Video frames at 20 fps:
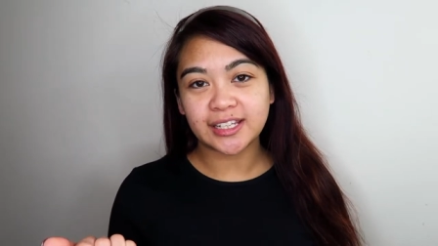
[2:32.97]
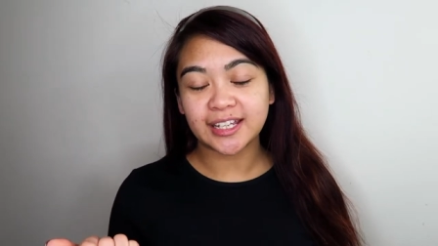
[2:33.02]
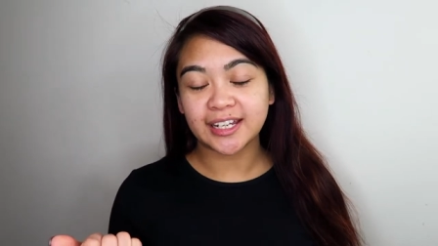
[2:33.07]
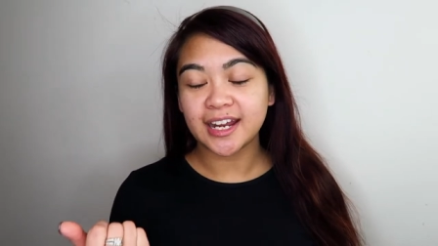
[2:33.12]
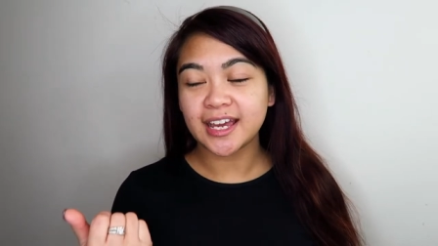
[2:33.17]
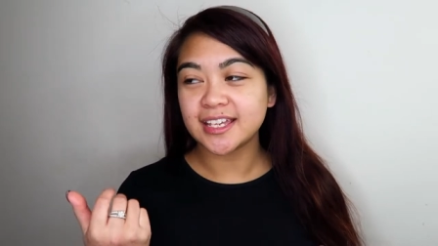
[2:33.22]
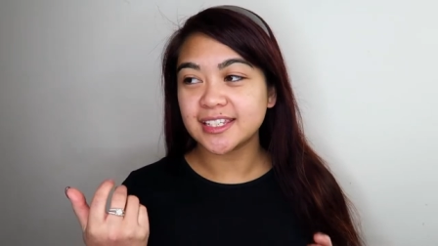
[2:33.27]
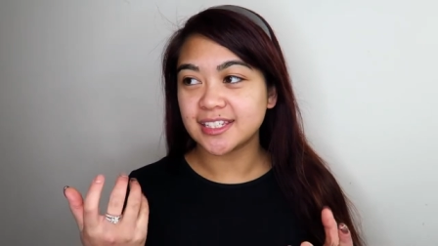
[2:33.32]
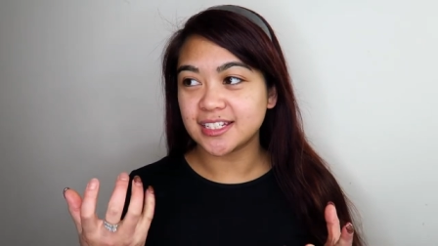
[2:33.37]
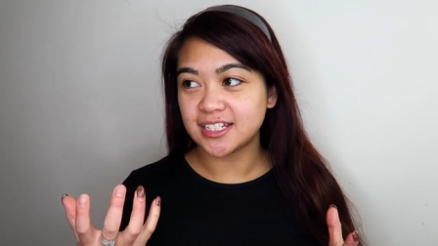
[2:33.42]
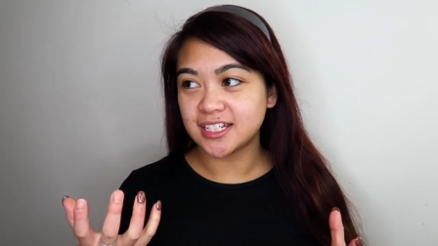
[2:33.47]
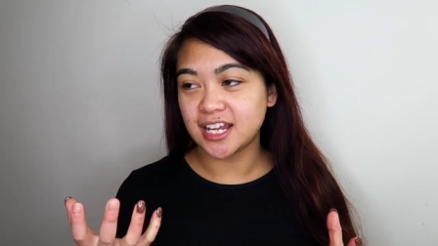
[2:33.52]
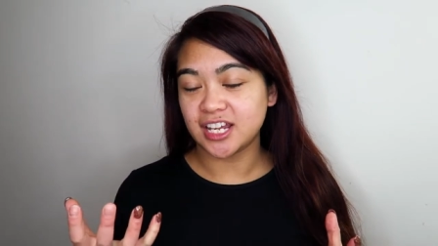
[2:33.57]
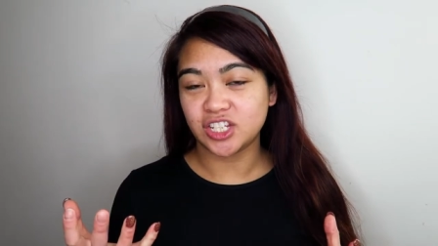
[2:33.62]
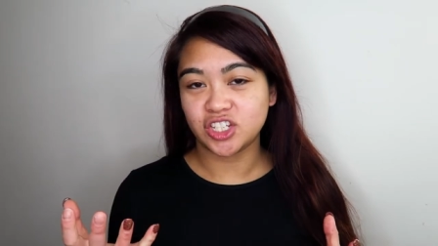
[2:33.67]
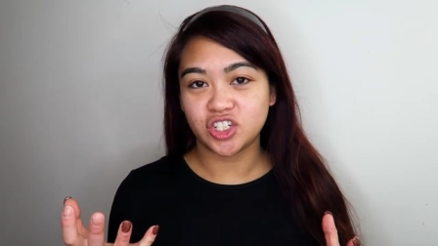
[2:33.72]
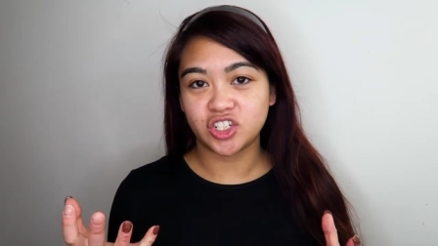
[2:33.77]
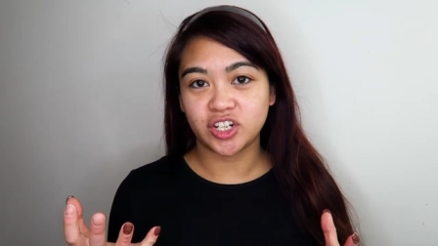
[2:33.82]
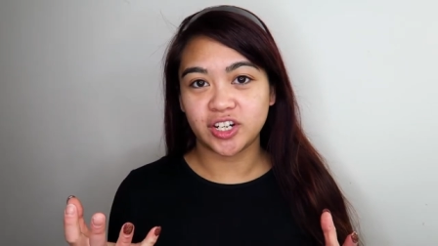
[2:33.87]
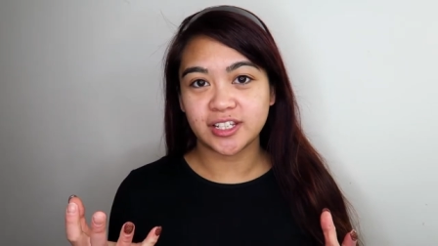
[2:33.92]
that has a
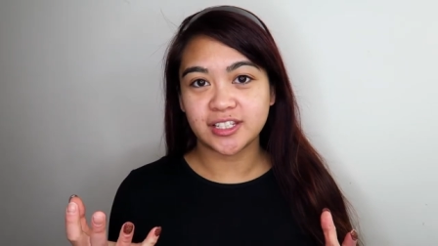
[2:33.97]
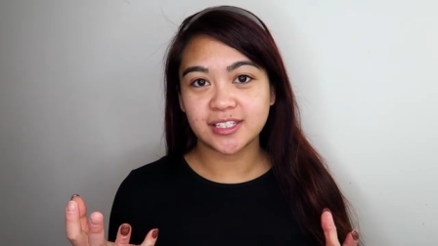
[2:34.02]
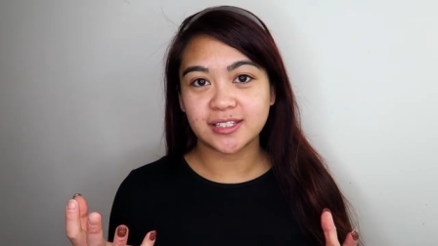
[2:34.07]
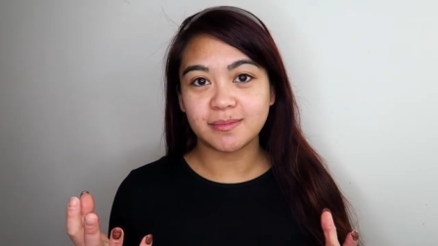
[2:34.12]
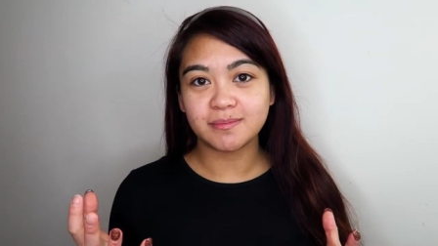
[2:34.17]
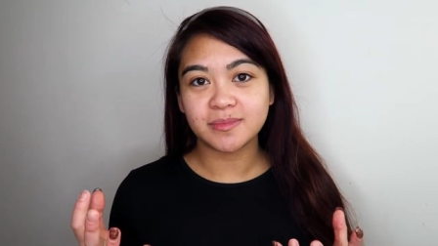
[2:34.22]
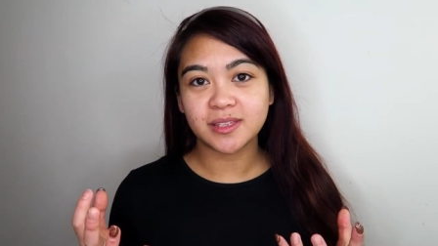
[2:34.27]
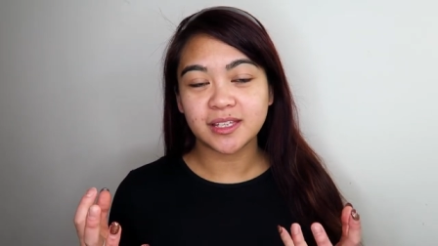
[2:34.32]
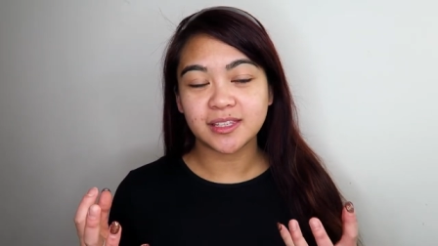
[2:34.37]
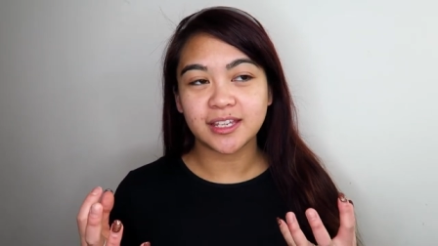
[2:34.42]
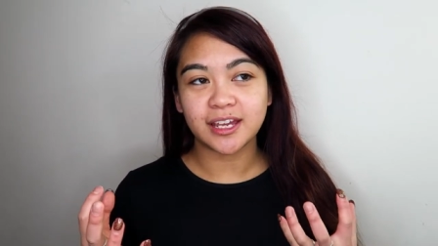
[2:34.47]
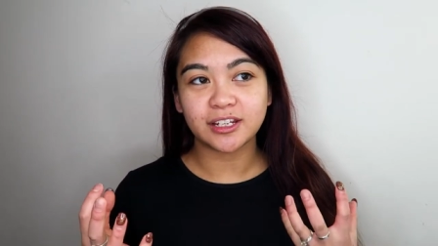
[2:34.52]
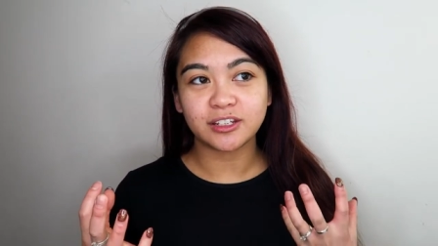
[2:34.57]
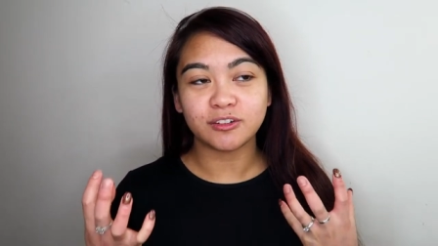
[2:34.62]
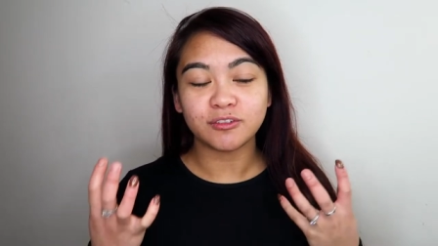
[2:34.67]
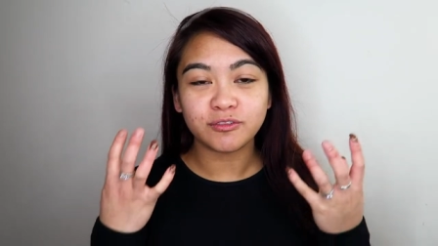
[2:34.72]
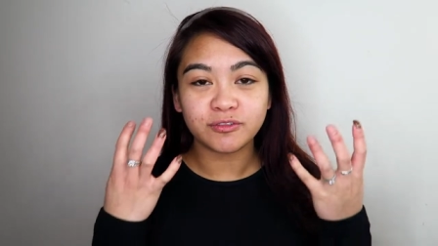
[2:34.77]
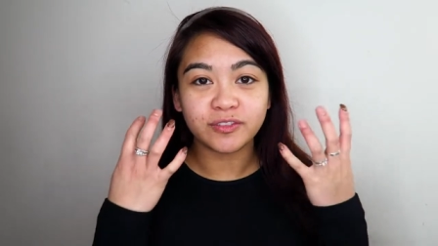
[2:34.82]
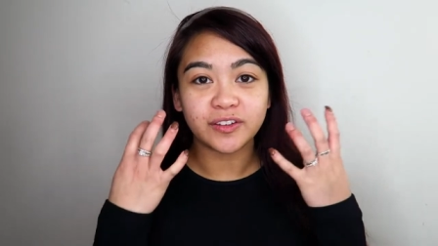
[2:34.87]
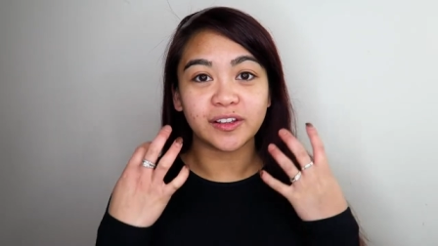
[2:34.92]
texture and something that
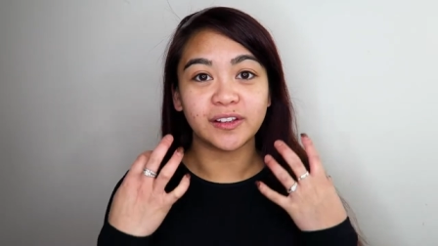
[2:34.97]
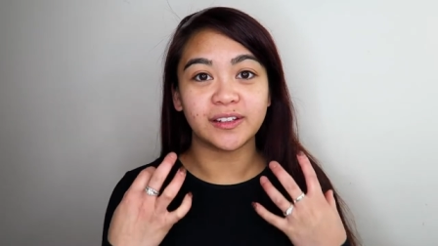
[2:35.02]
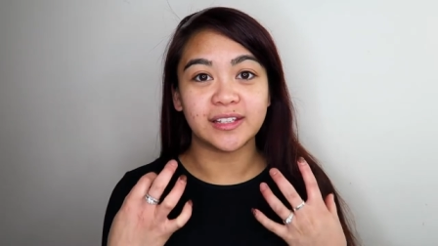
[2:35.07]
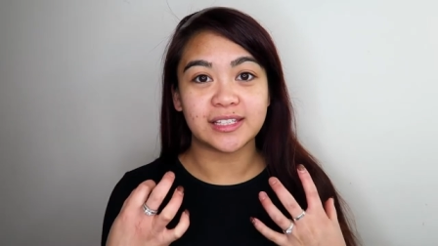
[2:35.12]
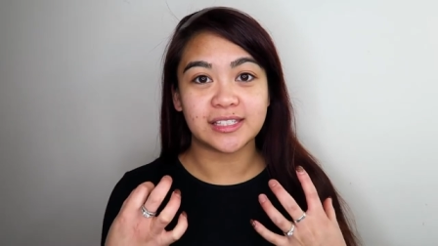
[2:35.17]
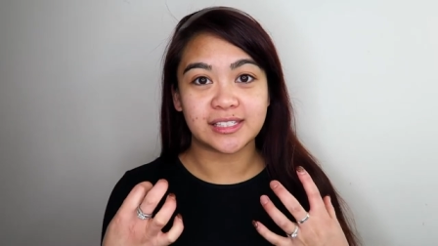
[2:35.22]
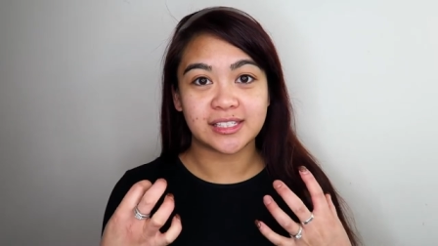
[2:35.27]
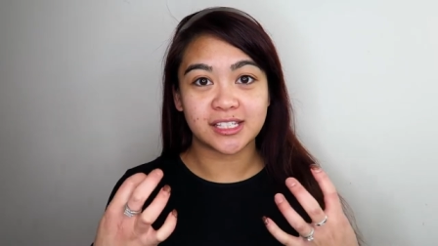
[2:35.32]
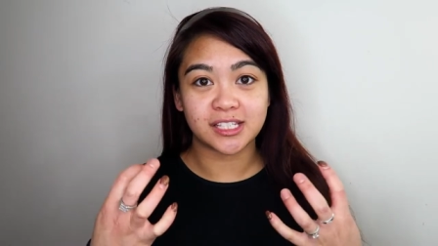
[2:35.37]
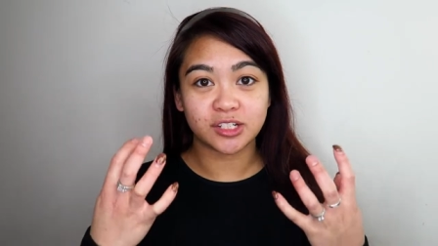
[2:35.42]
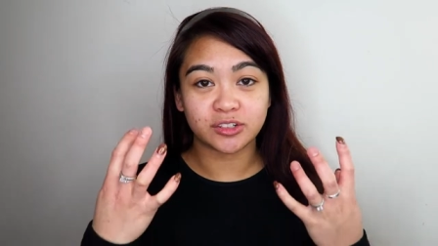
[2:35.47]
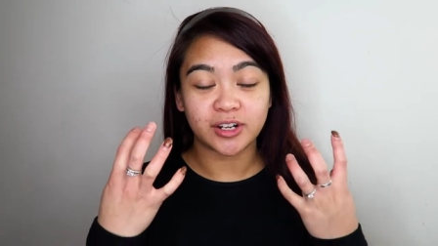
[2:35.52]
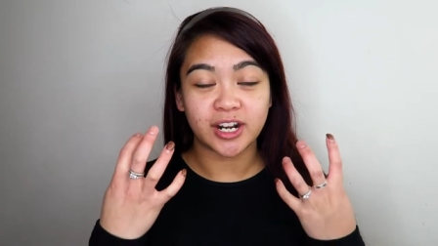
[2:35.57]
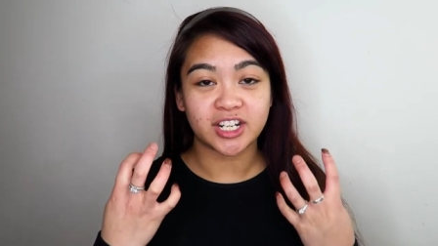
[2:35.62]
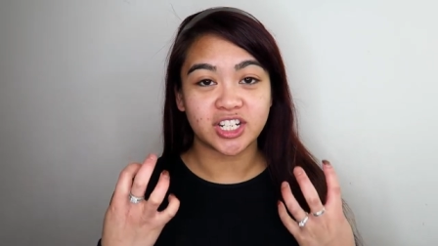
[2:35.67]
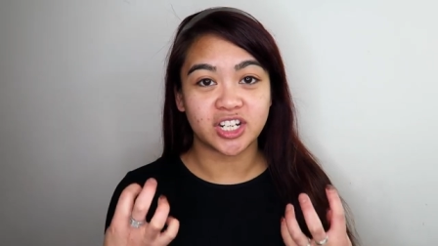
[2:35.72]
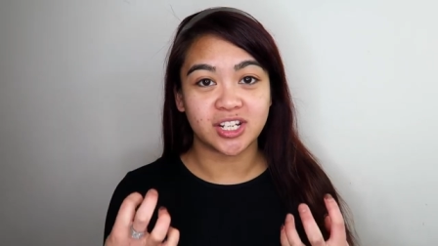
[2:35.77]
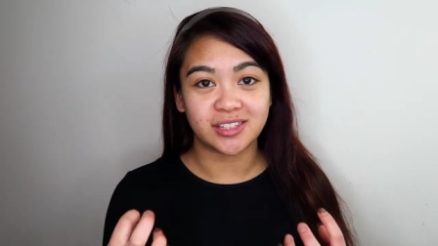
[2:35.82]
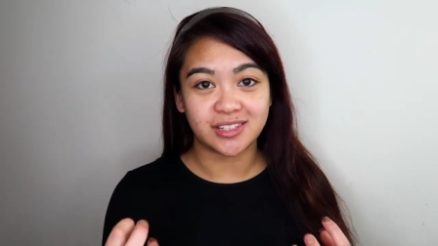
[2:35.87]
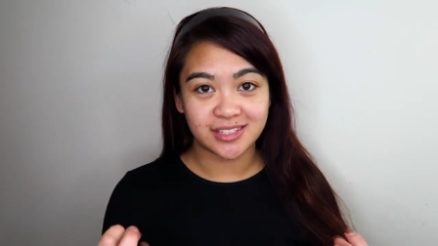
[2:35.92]
you feel is
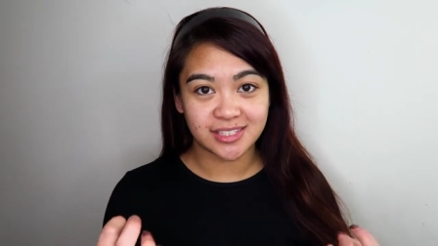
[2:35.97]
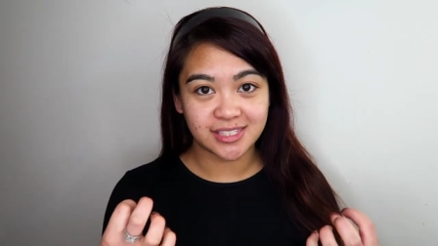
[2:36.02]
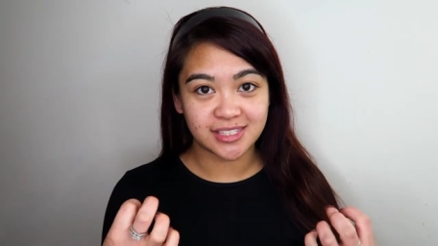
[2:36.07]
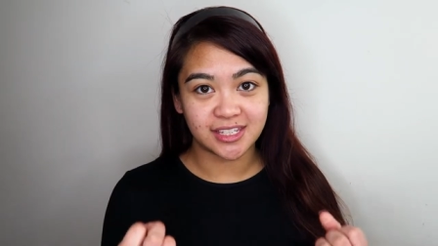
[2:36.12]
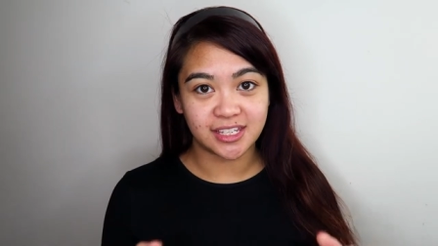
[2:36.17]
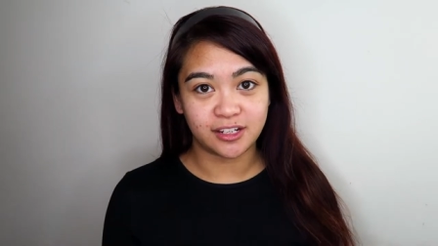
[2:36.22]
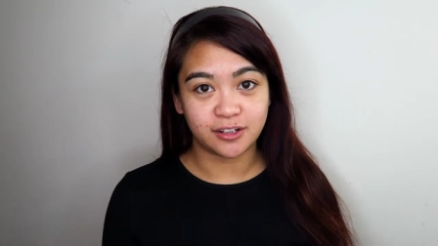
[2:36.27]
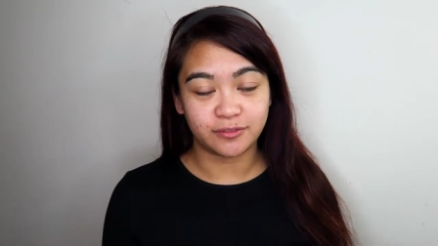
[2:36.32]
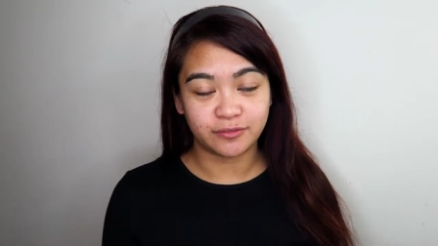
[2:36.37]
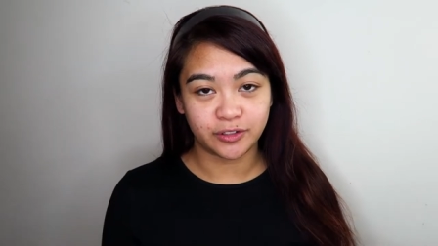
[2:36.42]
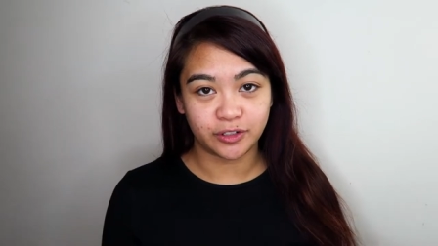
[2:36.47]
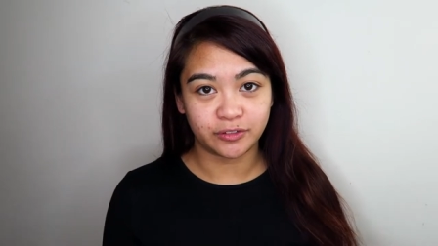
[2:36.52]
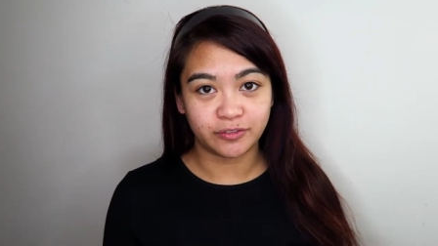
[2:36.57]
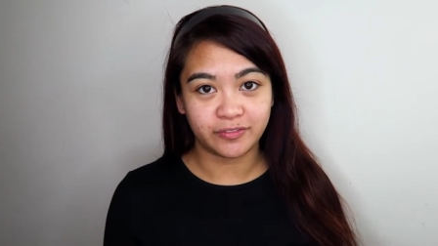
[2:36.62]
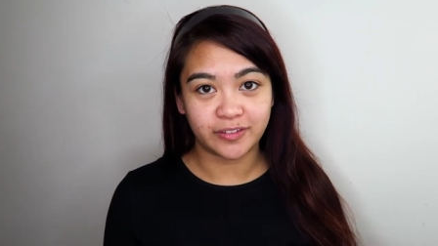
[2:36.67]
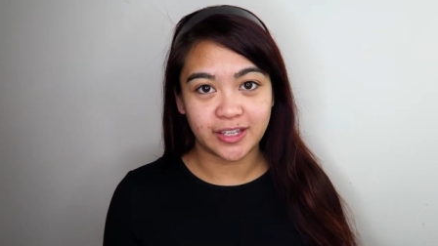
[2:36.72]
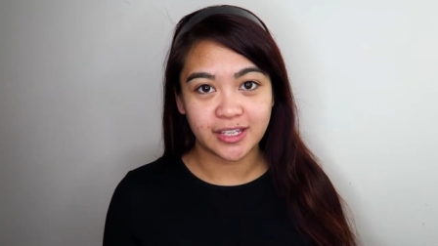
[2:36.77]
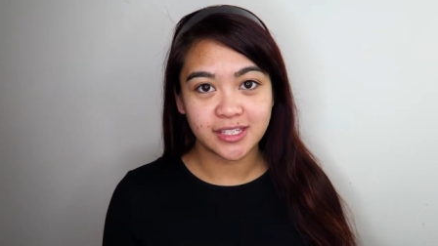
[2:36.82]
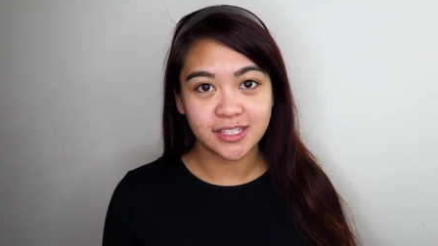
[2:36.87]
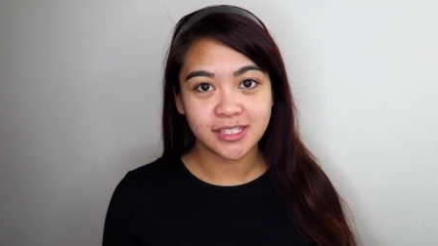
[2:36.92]
scratching the skin of your
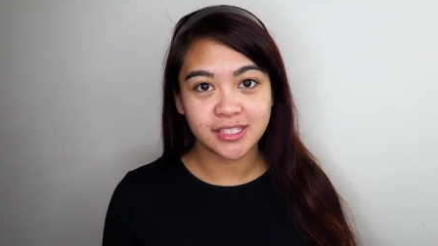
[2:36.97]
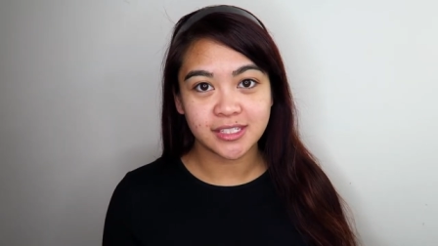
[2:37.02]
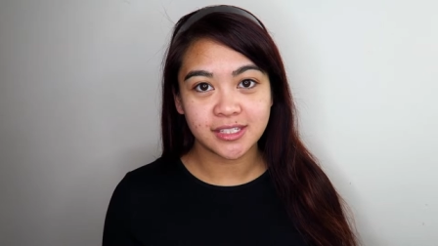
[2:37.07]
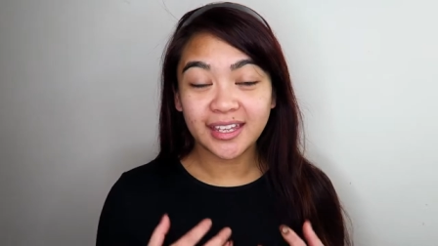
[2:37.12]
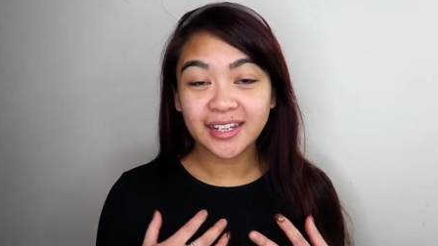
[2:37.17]
face.